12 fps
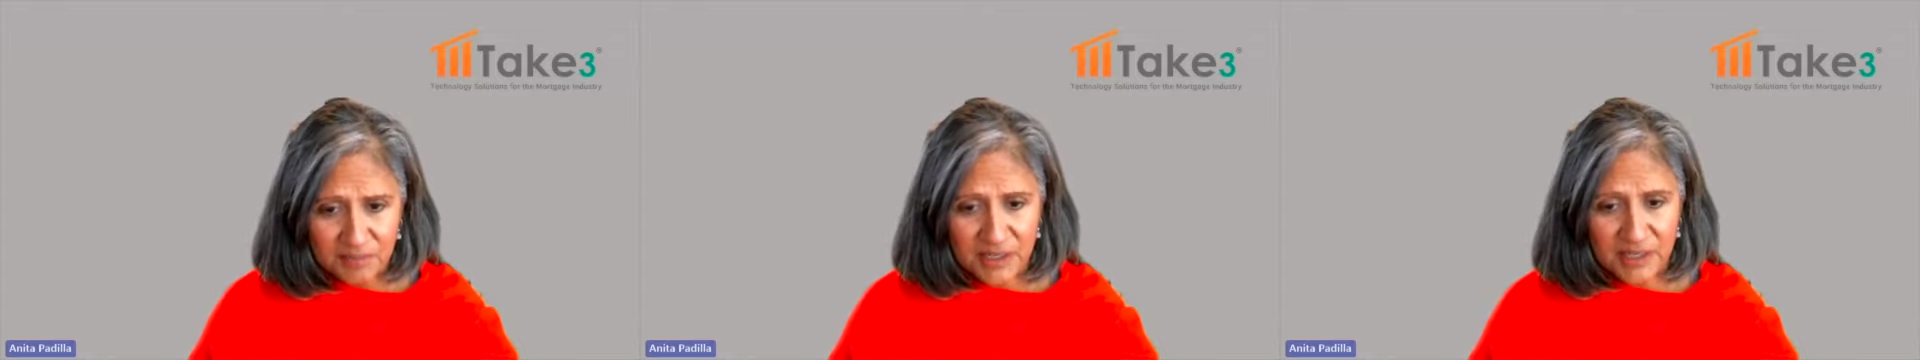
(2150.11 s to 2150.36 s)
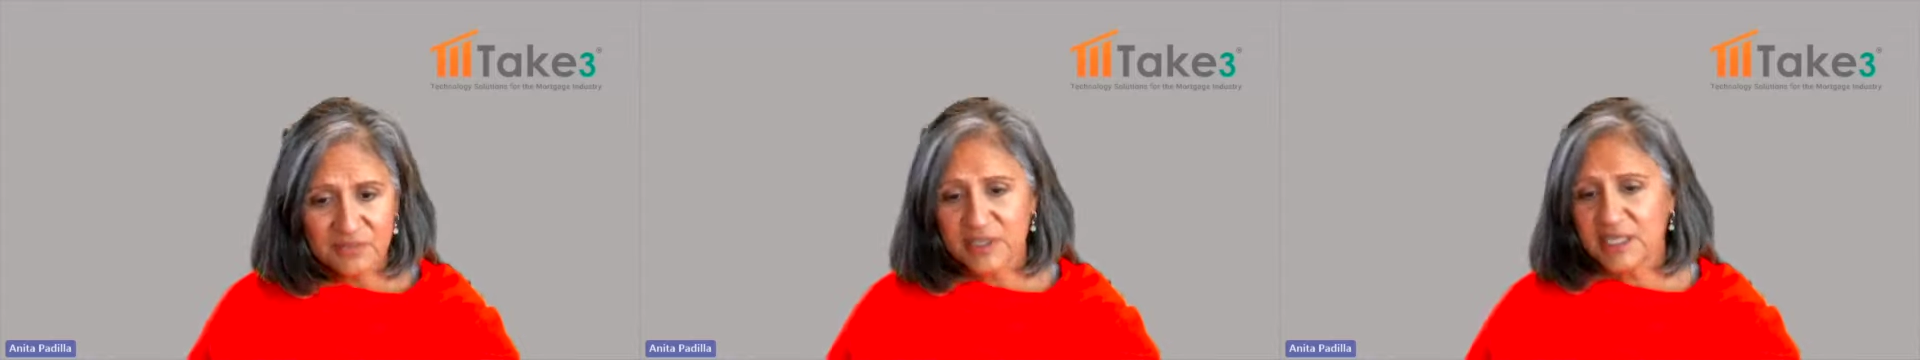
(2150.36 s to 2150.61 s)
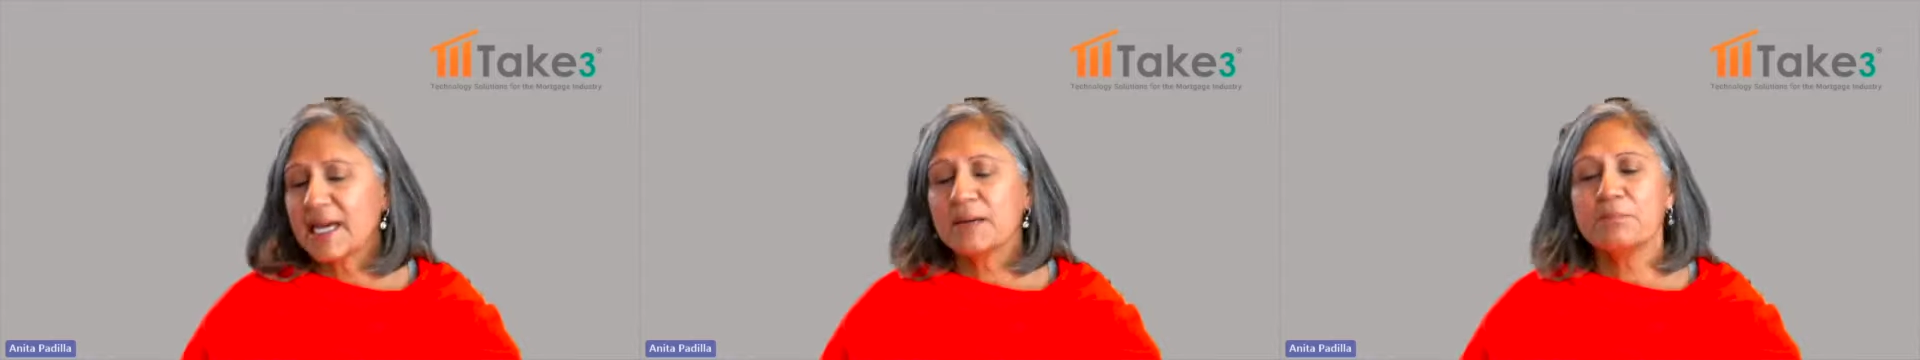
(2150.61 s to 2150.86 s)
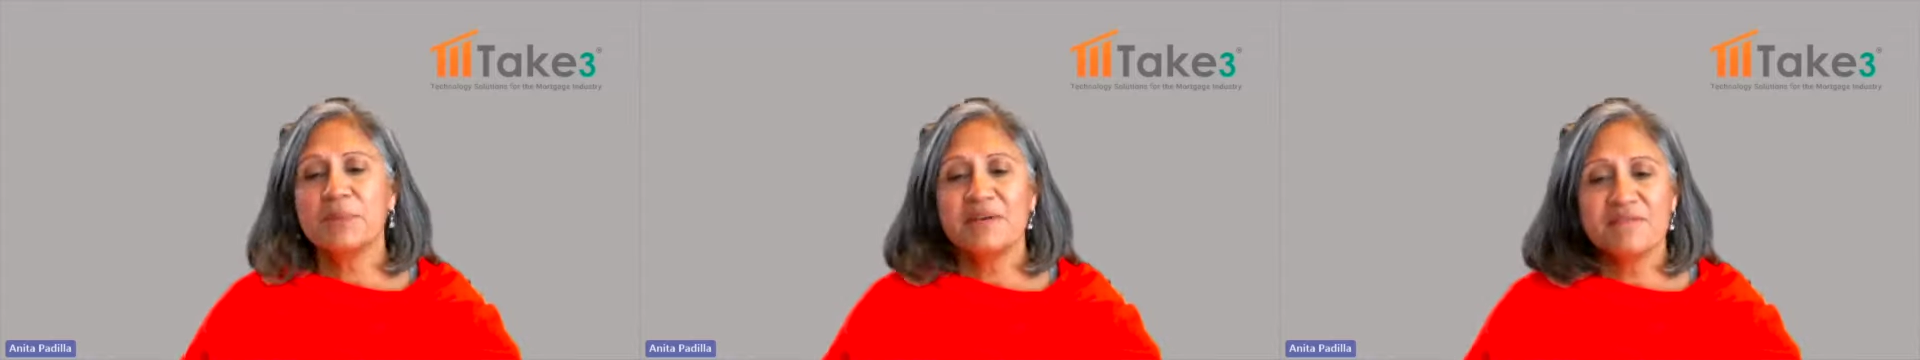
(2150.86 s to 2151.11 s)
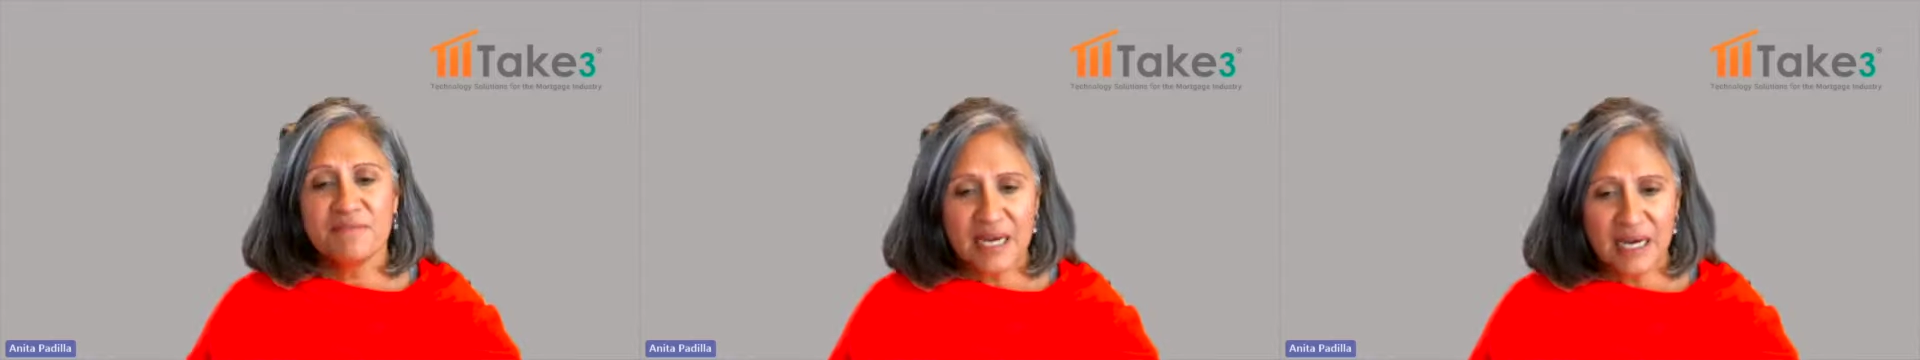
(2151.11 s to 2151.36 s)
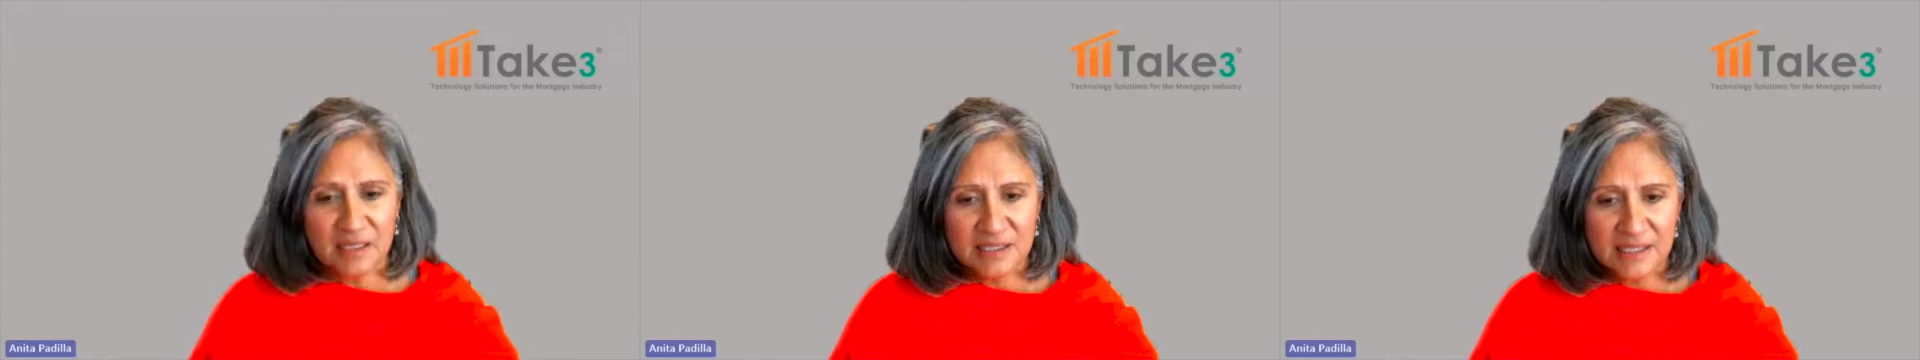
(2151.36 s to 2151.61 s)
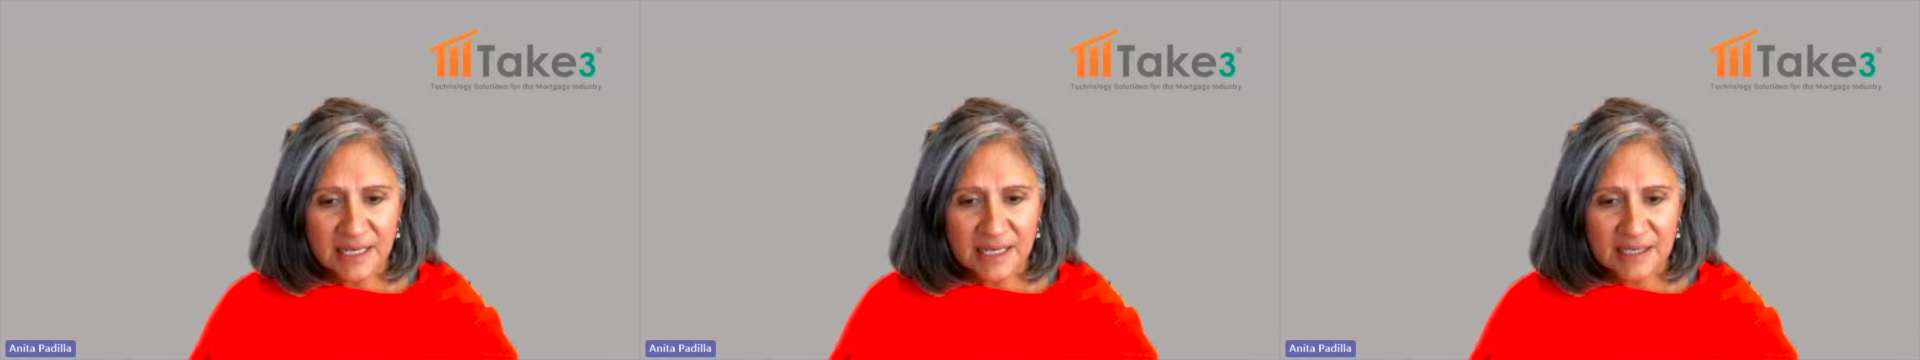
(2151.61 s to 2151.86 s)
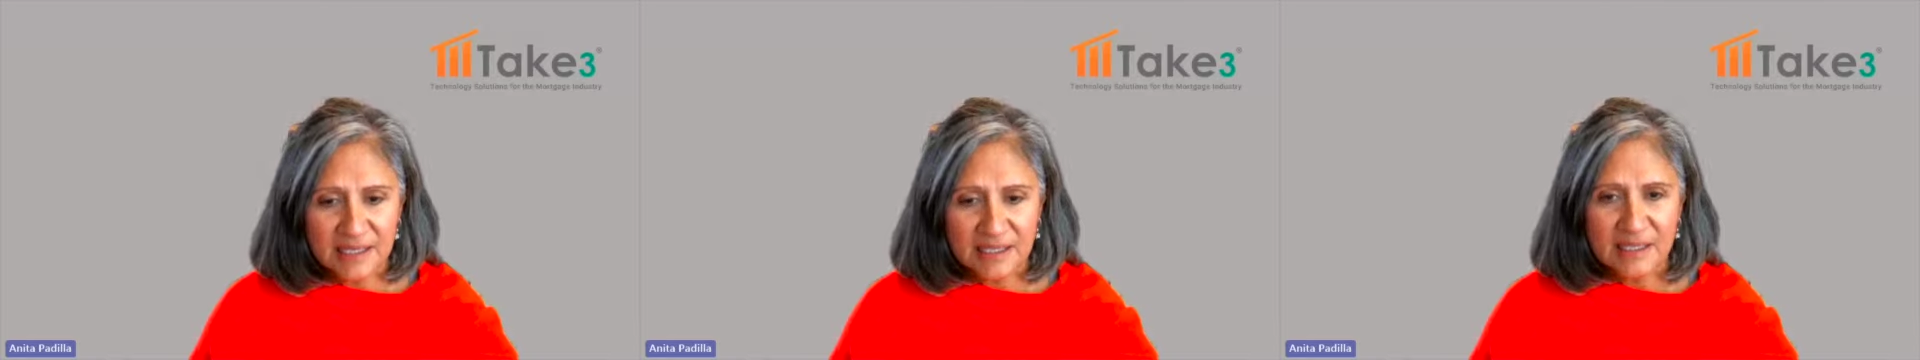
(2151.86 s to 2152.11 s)
If it can't be
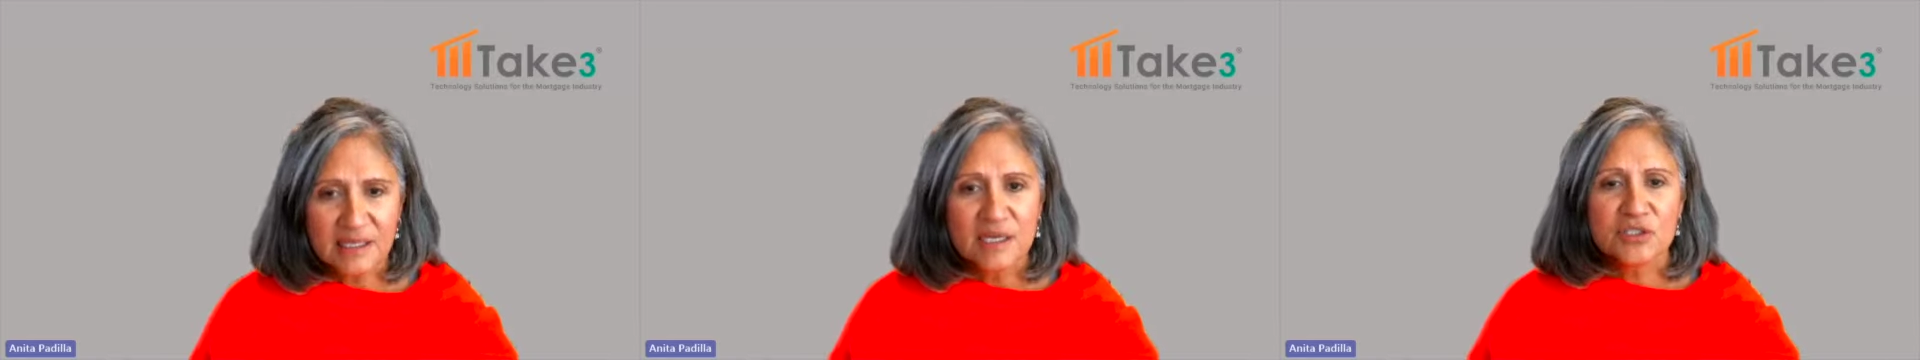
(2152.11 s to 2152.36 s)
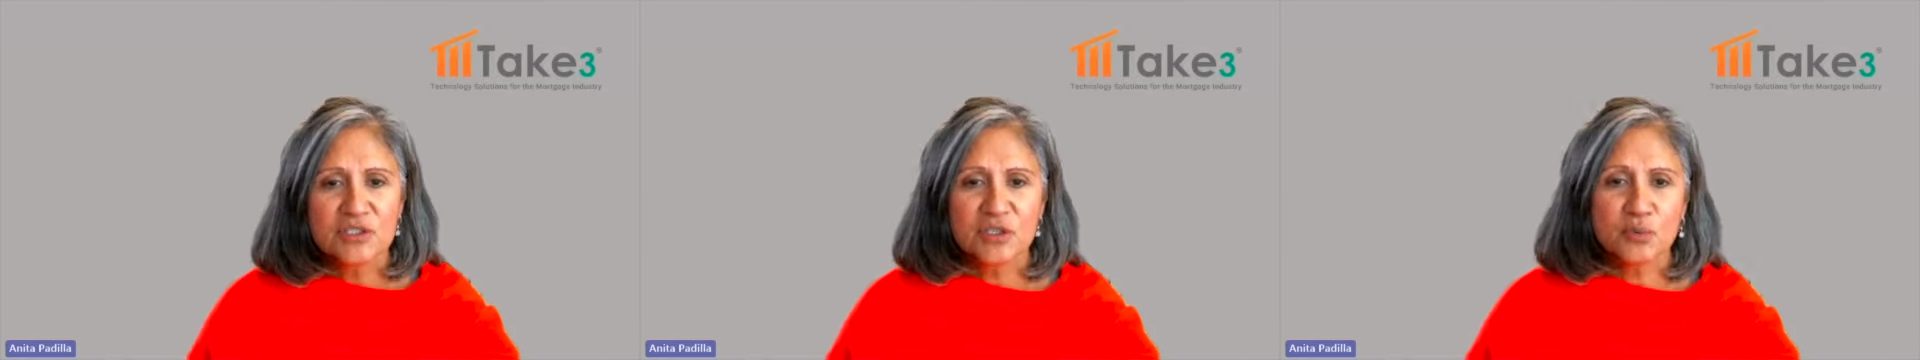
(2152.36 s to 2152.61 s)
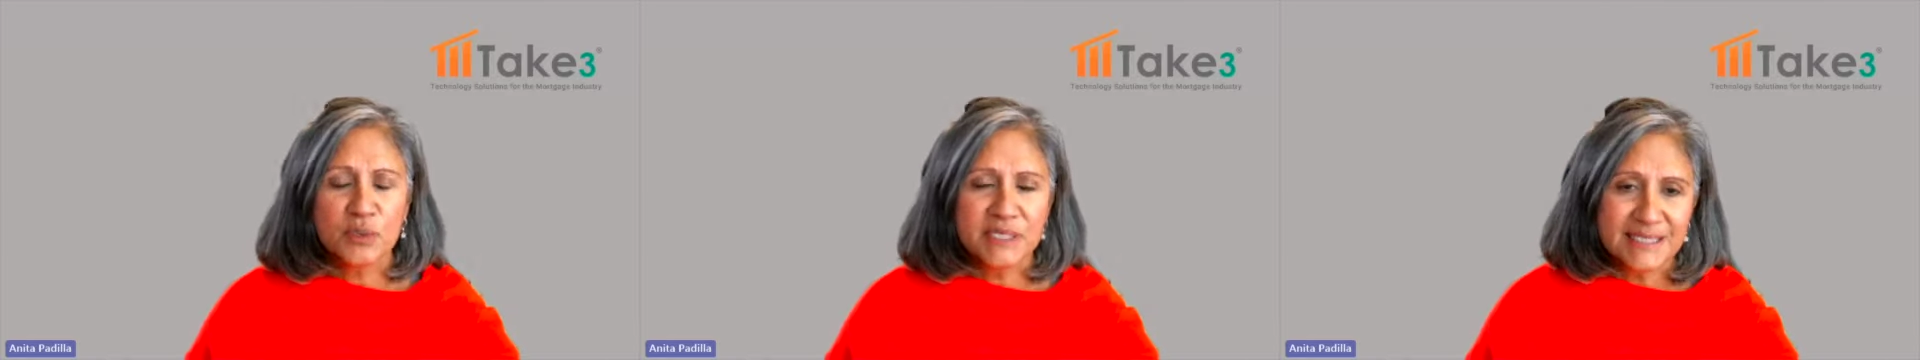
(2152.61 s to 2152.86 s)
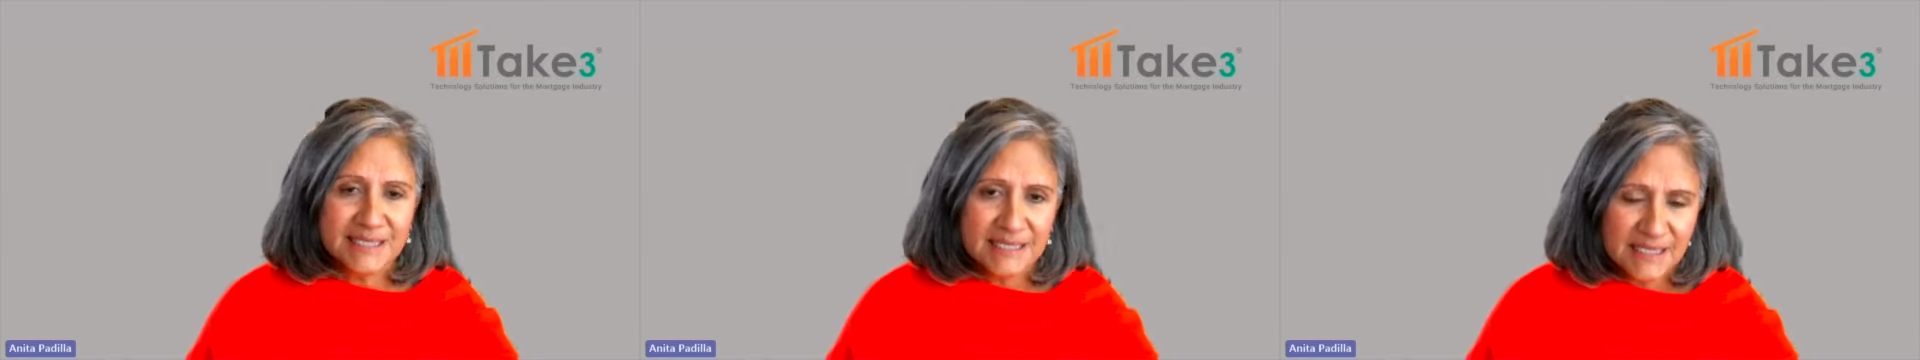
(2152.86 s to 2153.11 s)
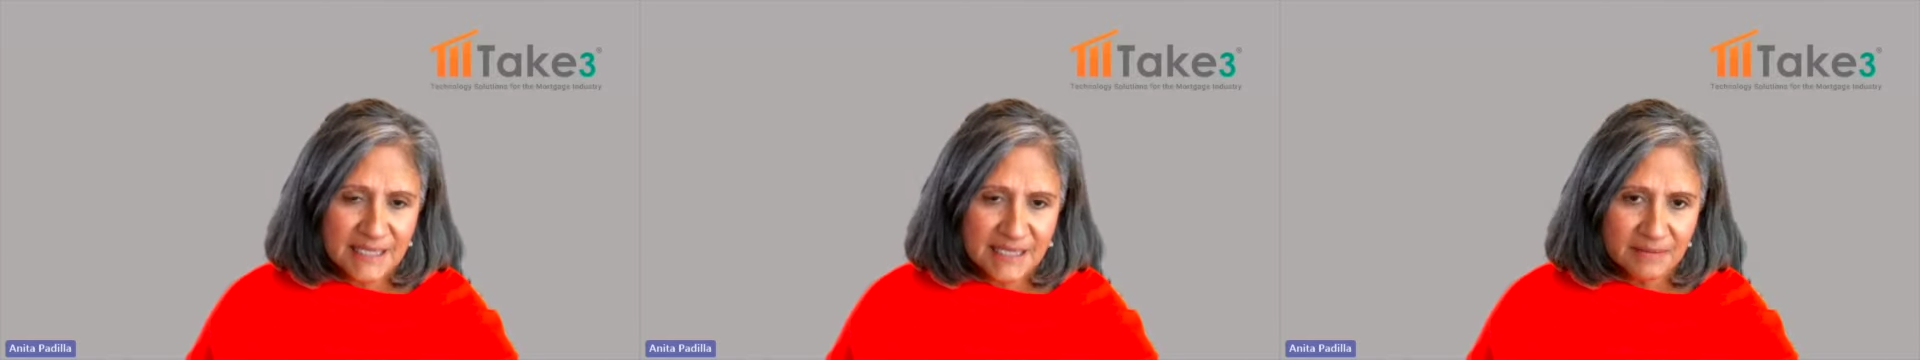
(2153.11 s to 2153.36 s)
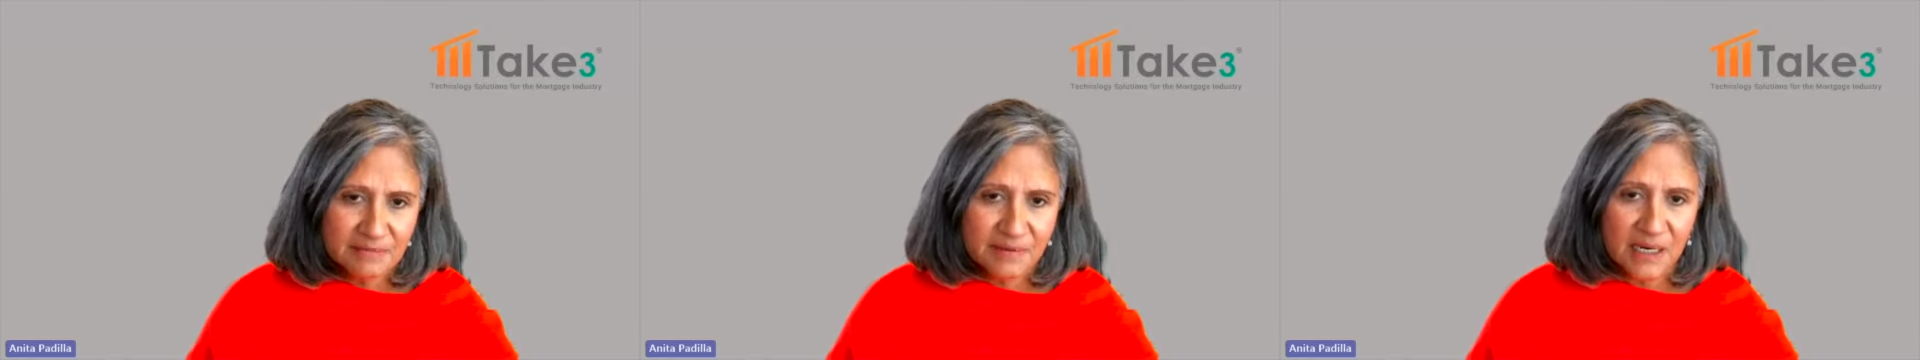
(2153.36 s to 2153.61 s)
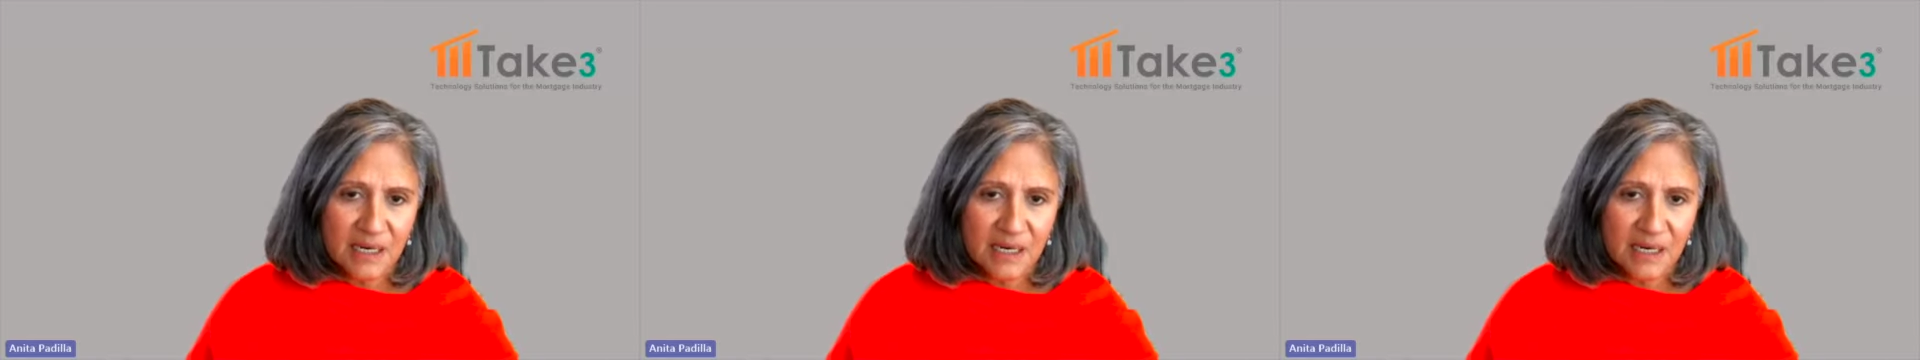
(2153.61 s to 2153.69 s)
validated to receive